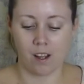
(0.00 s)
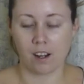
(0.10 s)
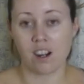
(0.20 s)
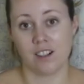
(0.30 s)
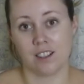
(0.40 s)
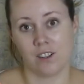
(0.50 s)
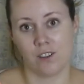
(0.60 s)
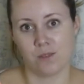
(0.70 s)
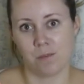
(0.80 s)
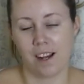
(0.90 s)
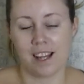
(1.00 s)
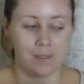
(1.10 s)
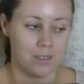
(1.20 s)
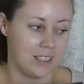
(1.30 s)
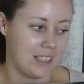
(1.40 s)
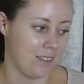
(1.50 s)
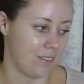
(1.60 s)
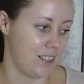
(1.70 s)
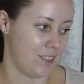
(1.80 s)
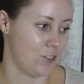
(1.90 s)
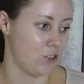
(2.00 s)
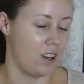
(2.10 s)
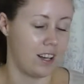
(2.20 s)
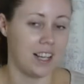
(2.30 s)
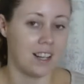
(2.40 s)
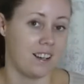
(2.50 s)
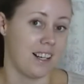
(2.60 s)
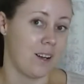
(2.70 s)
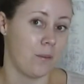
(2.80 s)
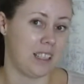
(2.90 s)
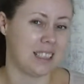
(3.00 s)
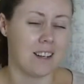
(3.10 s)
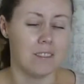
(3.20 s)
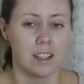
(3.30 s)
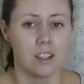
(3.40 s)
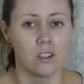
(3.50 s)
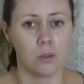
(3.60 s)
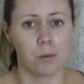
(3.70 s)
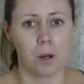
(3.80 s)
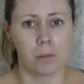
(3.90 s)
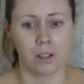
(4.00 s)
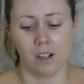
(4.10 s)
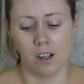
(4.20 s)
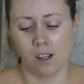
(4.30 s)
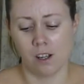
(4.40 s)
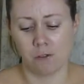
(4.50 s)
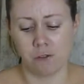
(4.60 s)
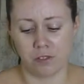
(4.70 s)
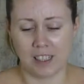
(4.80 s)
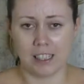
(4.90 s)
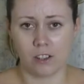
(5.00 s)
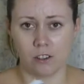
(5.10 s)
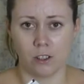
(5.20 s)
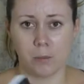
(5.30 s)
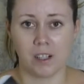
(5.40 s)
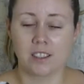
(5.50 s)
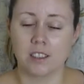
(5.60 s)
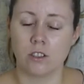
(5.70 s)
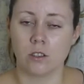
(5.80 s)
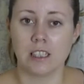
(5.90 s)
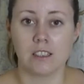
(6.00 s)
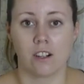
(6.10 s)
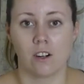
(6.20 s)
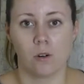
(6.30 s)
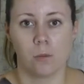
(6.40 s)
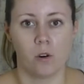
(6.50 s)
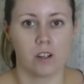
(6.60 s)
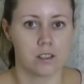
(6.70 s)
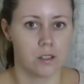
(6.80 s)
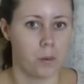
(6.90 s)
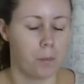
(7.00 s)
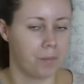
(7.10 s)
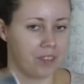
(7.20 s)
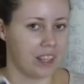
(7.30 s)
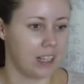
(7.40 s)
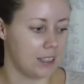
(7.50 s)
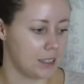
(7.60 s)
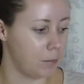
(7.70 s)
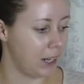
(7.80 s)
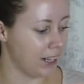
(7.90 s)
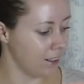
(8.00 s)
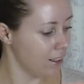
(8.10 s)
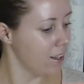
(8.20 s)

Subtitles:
God knows, but I am going to give this a try, and I can't wait to have like a good proper flick through, because I do need to cook more, so that is the plan.